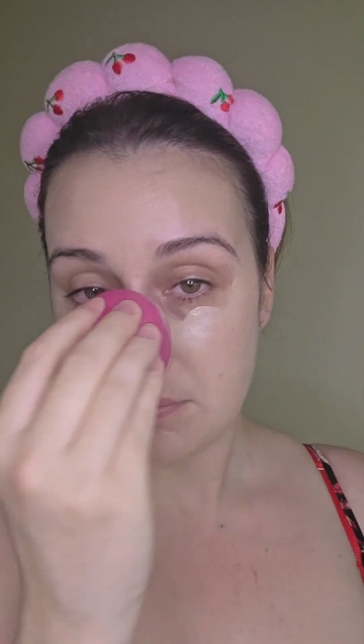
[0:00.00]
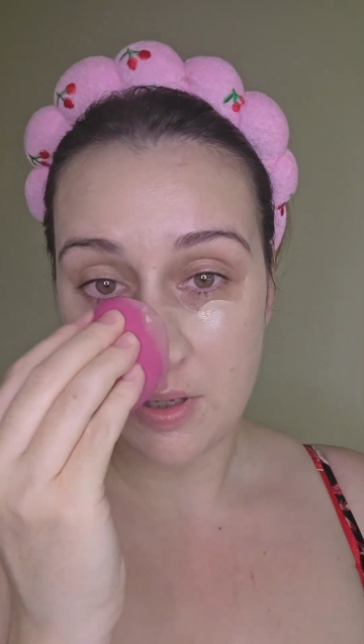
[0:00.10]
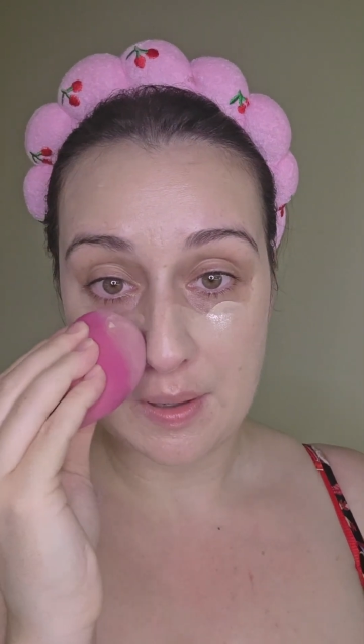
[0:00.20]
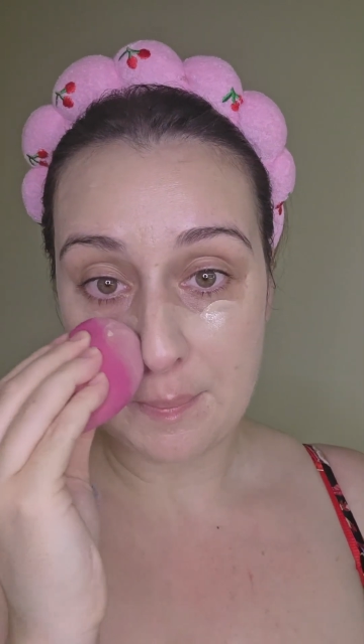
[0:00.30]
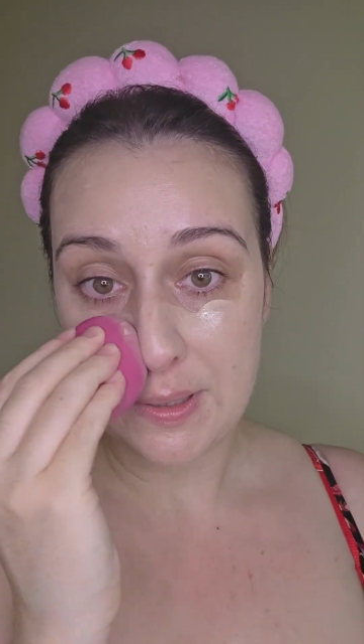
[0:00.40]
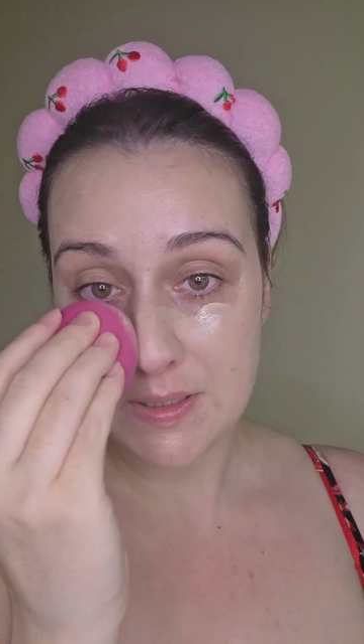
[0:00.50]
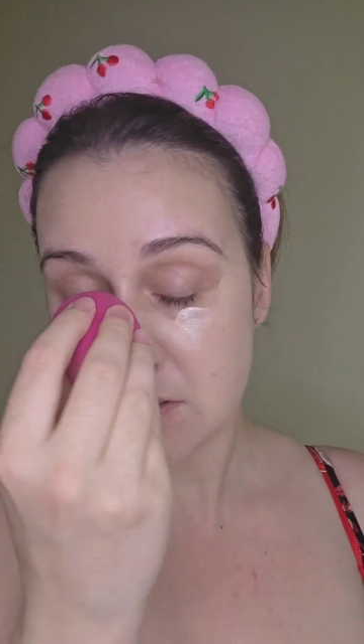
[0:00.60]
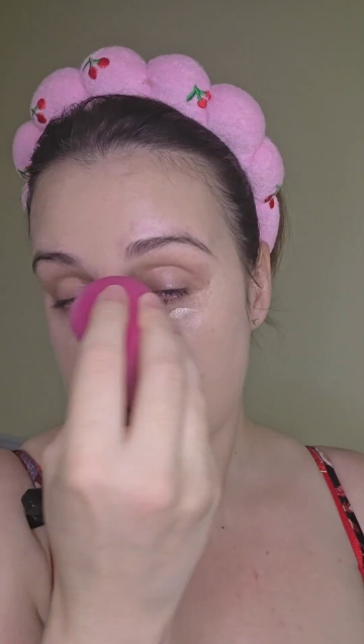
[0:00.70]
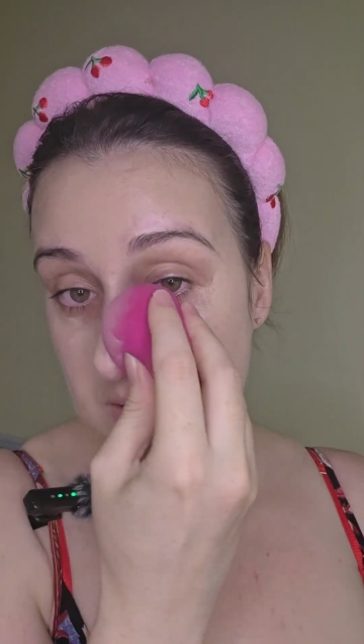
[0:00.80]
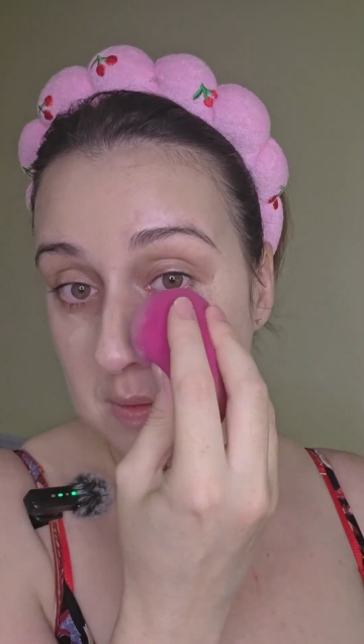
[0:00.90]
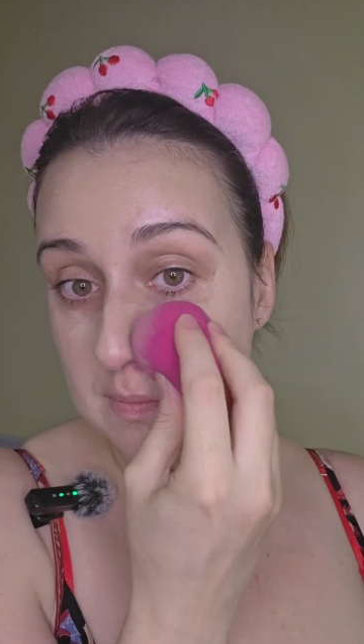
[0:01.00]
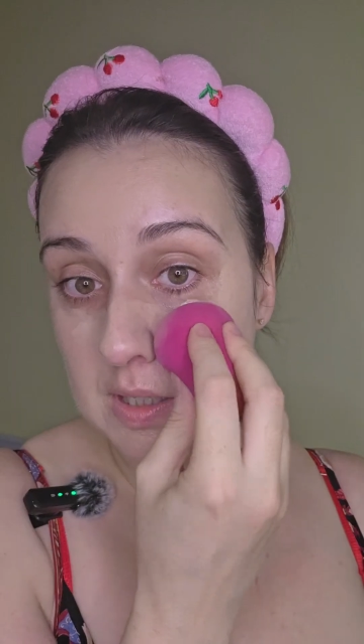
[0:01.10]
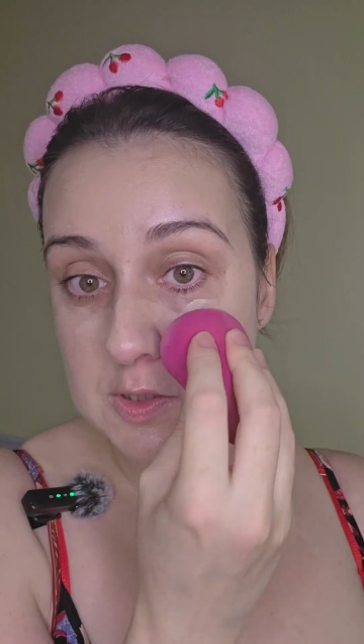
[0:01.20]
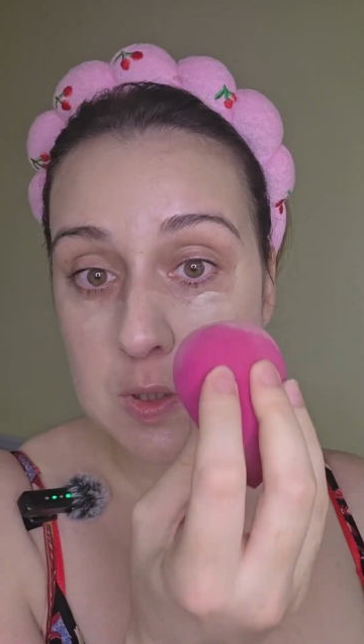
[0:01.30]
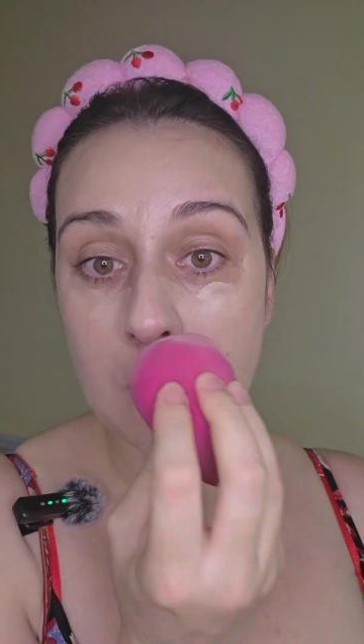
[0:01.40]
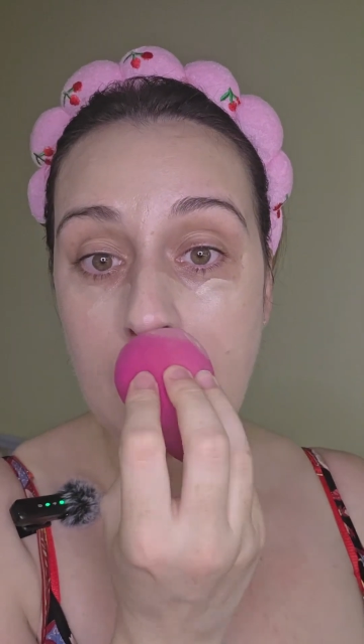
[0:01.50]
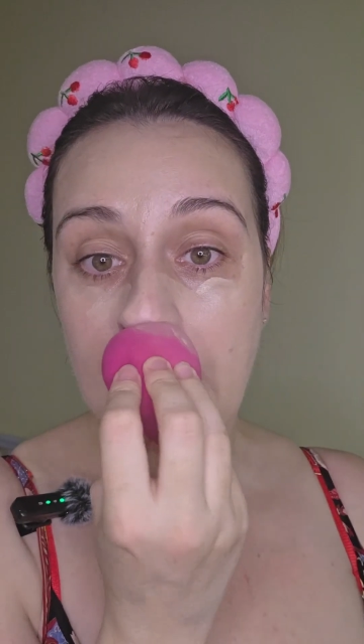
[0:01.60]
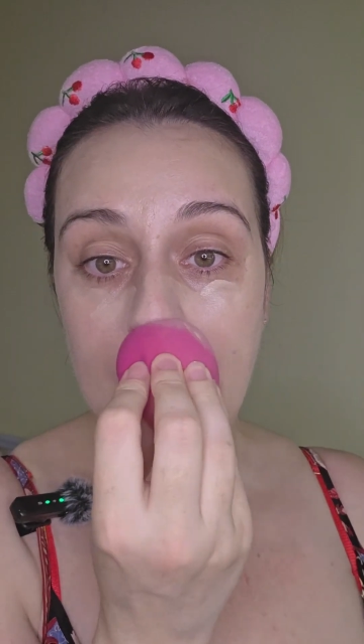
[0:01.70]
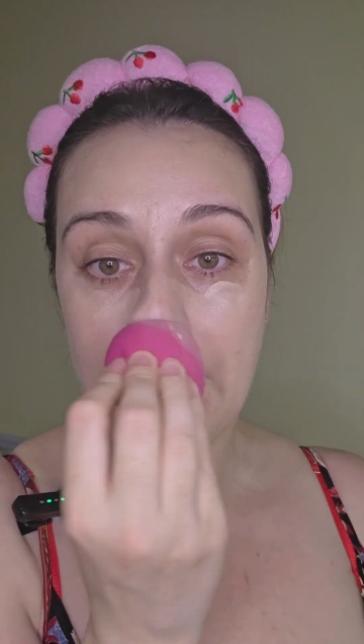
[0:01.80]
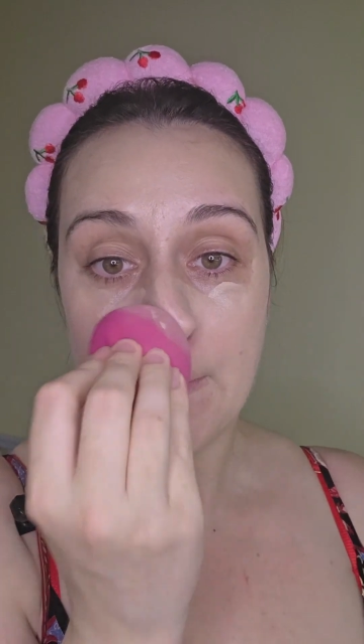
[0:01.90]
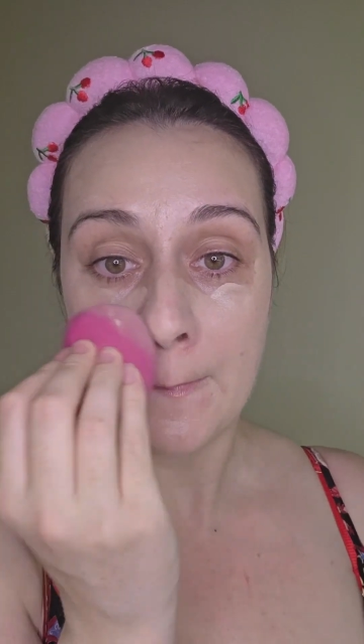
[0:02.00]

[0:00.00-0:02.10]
put a bit too much on,